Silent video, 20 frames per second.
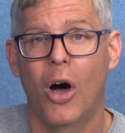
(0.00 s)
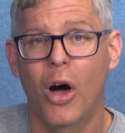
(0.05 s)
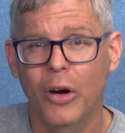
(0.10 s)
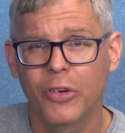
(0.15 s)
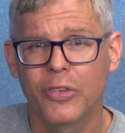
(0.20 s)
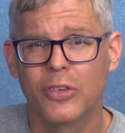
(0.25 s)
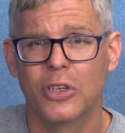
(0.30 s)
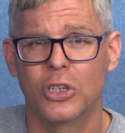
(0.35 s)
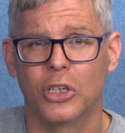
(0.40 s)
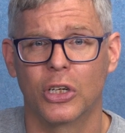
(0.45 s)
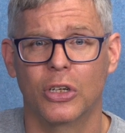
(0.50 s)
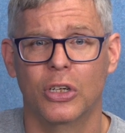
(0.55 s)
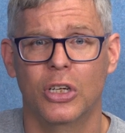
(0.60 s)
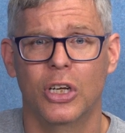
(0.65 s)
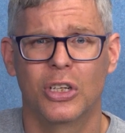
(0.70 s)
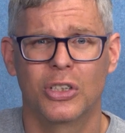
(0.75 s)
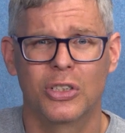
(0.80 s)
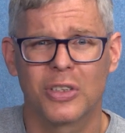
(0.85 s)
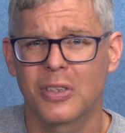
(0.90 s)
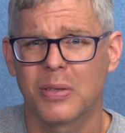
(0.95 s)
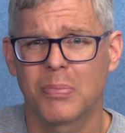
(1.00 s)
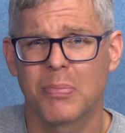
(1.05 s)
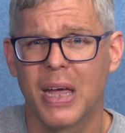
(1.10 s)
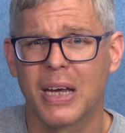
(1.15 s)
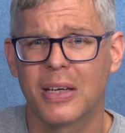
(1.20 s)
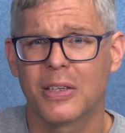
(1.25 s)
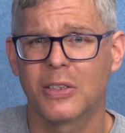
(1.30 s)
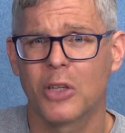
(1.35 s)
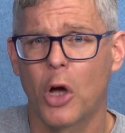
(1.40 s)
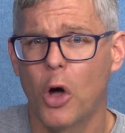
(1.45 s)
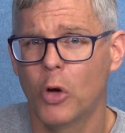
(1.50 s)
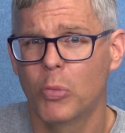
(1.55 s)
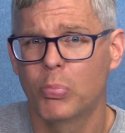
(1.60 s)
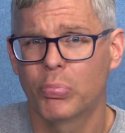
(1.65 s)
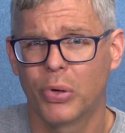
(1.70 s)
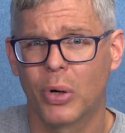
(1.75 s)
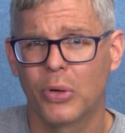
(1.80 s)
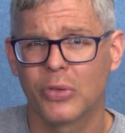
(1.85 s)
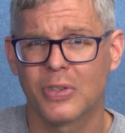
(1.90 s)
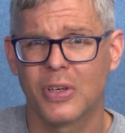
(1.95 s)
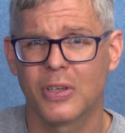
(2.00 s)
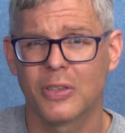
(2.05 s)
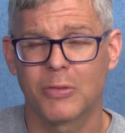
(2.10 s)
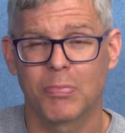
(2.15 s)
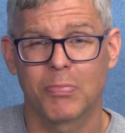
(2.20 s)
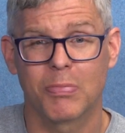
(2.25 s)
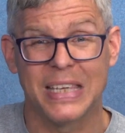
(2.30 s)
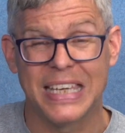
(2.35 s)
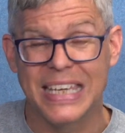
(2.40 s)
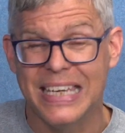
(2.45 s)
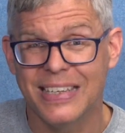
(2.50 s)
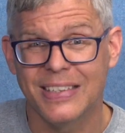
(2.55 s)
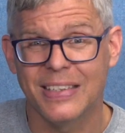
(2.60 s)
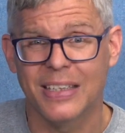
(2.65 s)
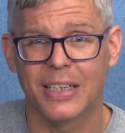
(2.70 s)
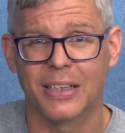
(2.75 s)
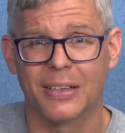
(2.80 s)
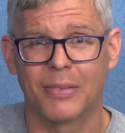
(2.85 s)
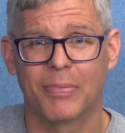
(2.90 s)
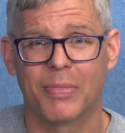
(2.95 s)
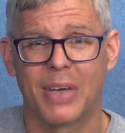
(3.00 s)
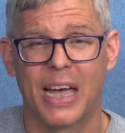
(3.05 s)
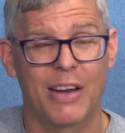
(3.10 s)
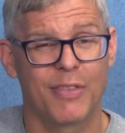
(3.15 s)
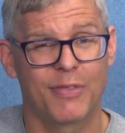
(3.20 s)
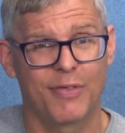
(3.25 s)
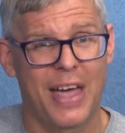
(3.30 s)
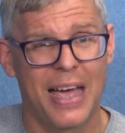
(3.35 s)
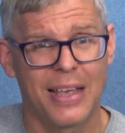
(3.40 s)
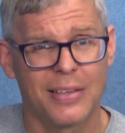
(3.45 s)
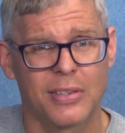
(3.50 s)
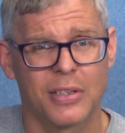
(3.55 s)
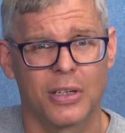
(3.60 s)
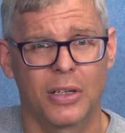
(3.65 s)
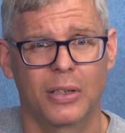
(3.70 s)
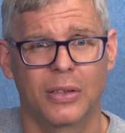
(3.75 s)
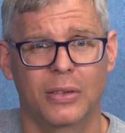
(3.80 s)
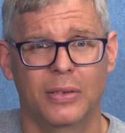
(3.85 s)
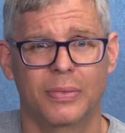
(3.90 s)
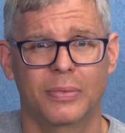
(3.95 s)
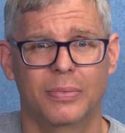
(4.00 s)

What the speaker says: Oxygen just makes the whole process easier and faster.